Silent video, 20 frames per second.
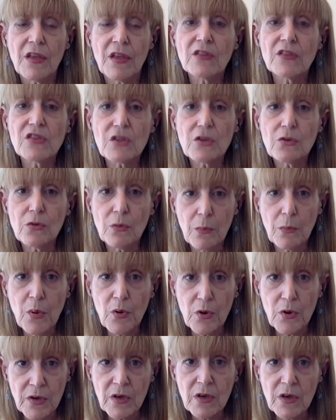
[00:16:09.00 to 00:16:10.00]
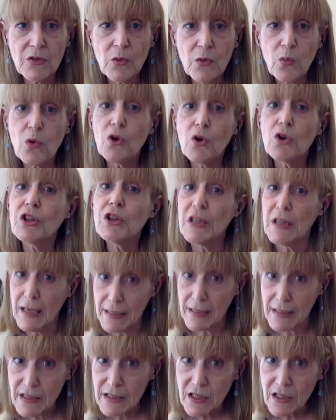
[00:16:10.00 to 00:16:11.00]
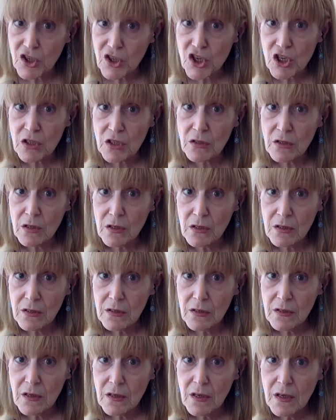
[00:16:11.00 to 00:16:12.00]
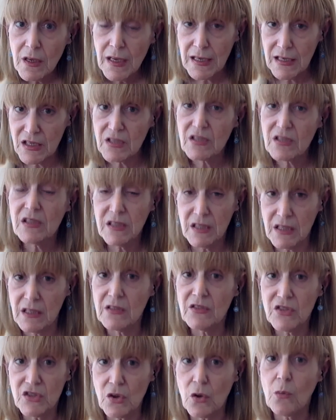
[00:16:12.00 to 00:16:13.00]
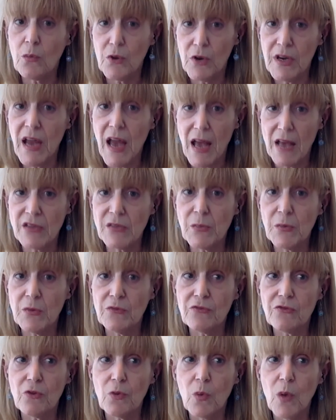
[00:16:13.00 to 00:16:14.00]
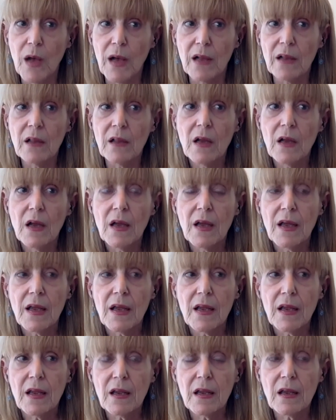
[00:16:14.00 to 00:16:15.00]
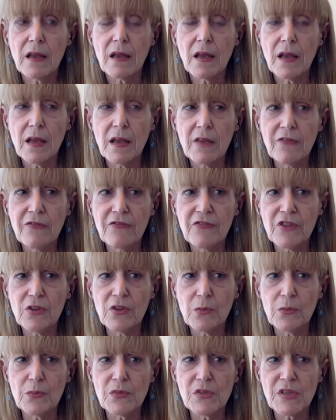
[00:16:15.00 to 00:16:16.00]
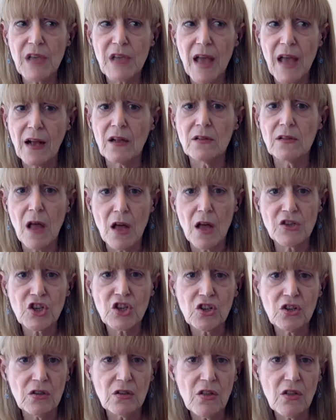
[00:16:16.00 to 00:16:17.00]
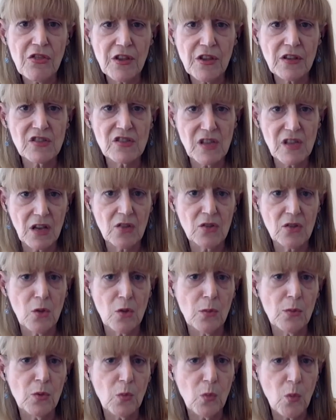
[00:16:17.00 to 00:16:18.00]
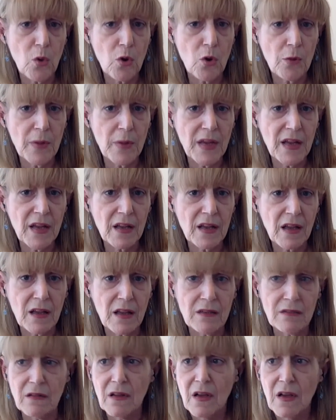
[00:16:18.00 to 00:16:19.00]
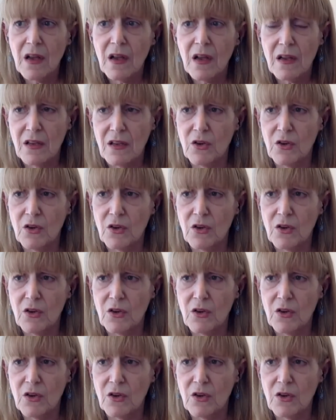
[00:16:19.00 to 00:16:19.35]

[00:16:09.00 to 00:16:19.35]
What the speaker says: things that are important in the world, like addiction. He's clean and sober, he has been for a while. He films ecological things like global warming and,